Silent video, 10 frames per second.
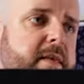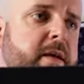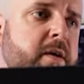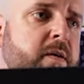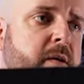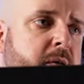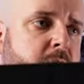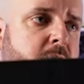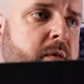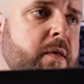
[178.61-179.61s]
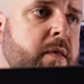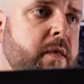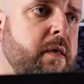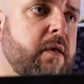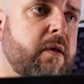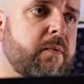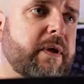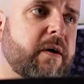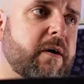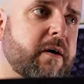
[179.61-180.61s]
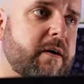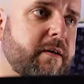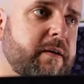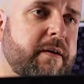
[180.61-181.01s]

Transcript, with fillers: there we are. Took